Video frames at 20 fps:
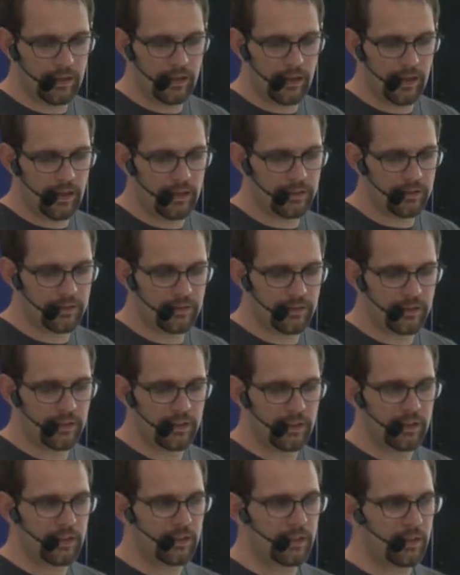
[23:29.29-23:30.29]
and
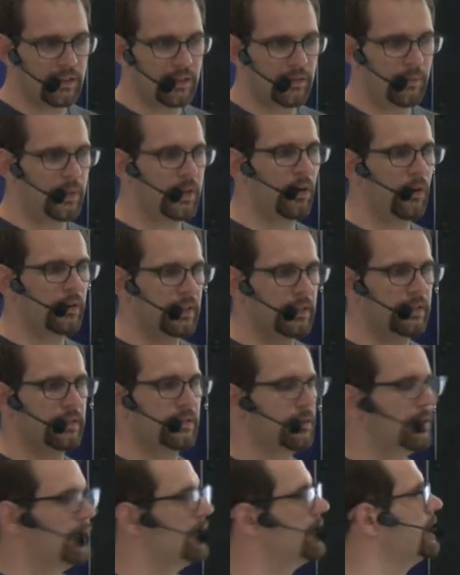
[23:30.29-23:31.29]
we know this
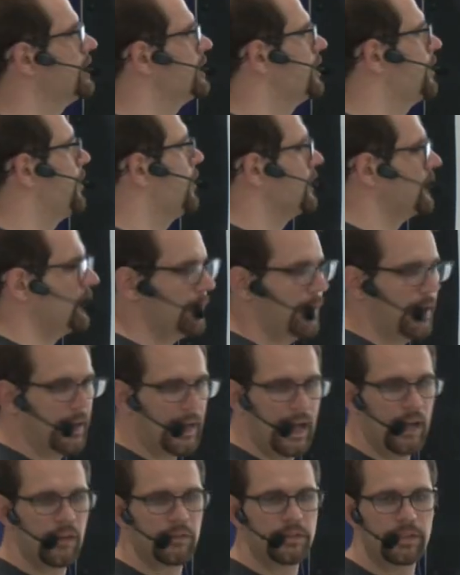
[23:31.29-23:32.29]
is supposed to be a
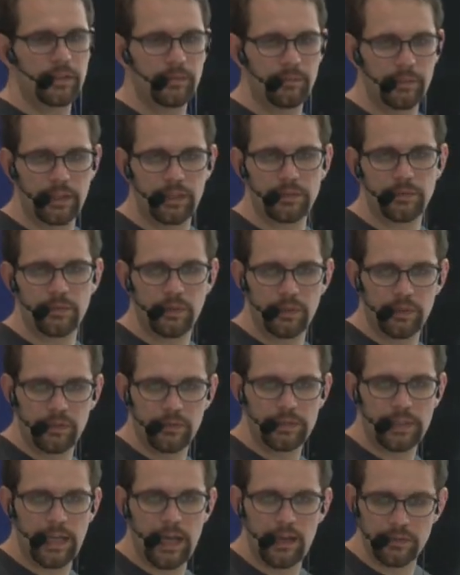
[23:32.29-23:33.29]
Gaussian because we only
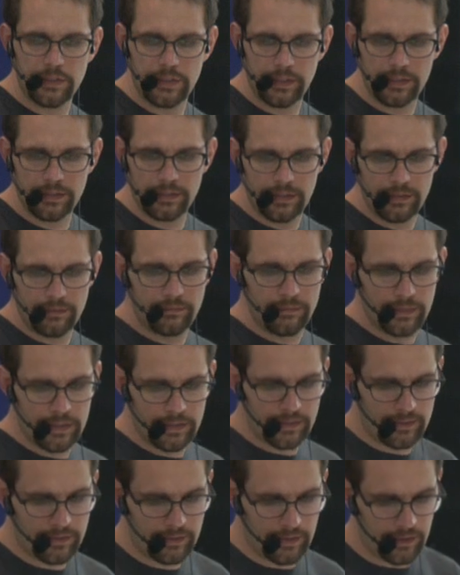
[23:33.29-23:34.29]
use Gaussians.
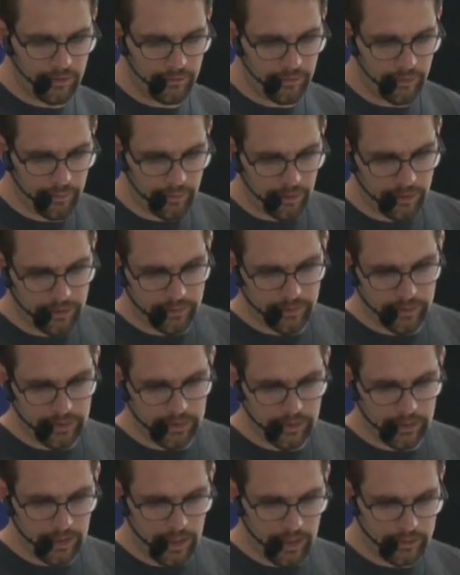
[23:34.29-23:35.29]
It's kind of
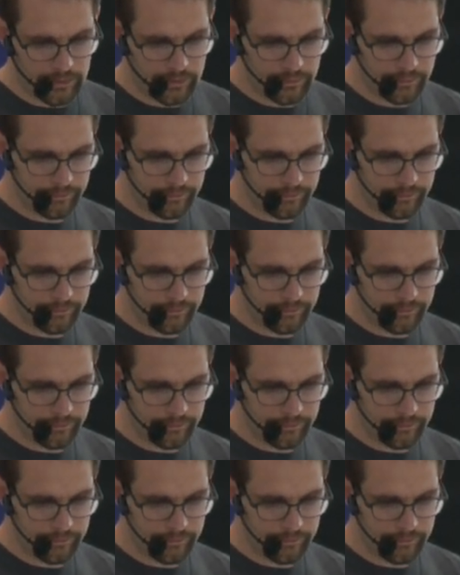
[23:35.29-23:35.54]
approximately that.